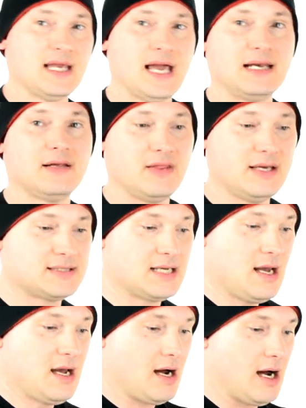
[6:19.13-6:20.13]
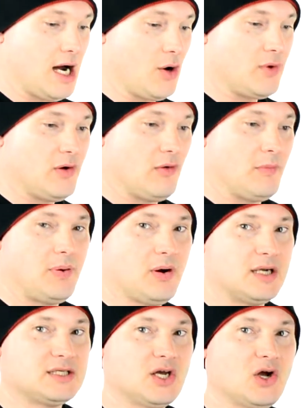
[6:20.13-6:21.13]
the end of this, we will
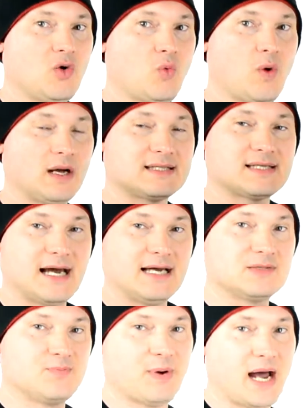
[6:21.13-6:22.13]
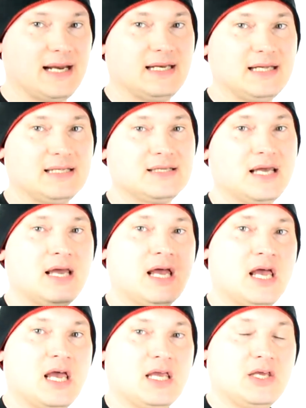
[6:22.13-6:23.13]
put what size bindings
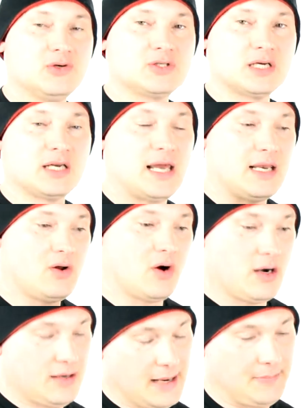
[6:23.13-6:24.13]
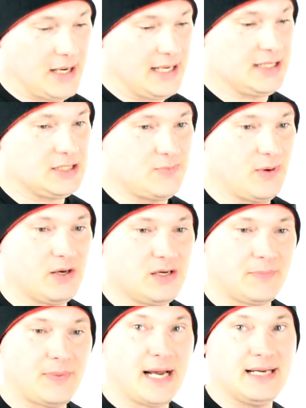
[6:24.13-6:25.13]
you should get, or not bindings, but
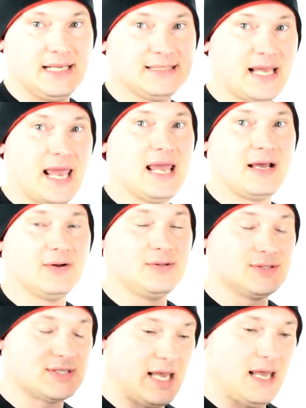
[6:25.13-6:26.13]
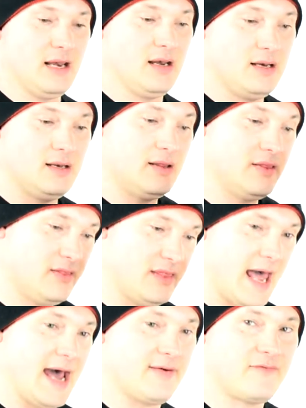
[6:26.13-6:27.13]
your bindings, angles, and
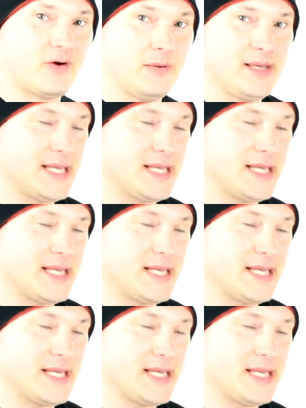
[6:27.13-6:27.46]
that for a